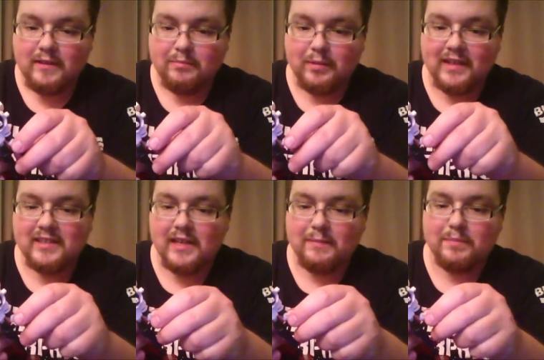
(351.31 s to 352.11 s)

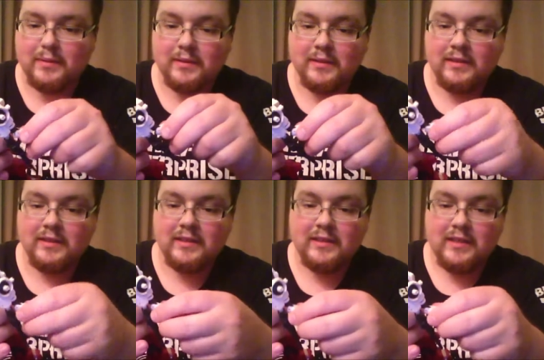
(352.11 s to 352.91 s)
Bicep
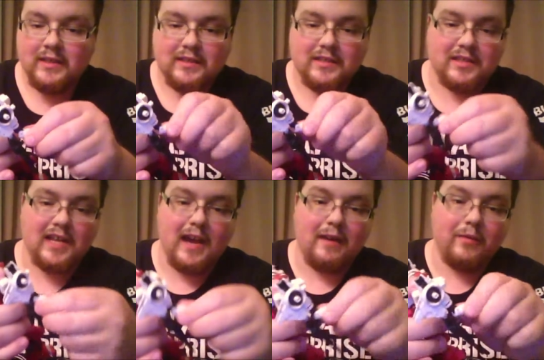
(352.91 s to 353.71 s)
does
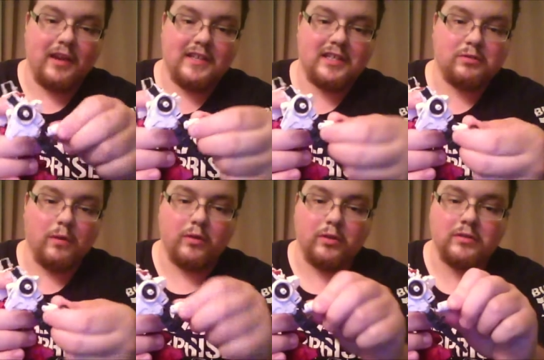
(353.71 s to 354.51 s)
have a
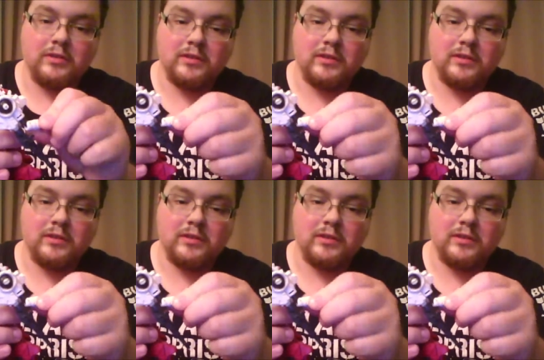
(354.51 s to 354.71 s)
swivel